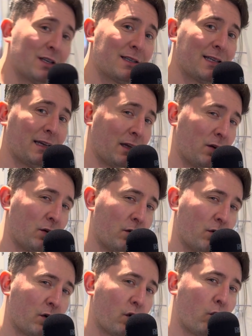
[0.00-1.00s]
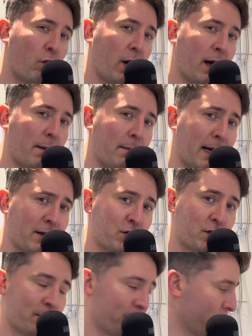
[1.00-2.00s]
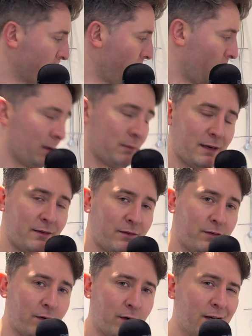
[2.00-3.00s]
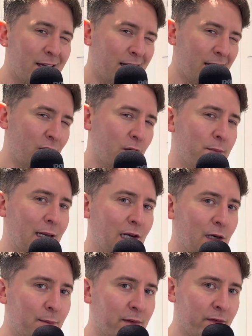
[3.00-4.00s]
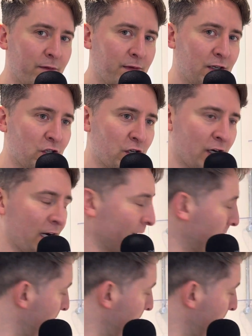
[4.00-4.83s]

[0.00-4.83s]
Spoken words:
see, they're not quite a match, but we went for, it could be a little bit of a feature, and it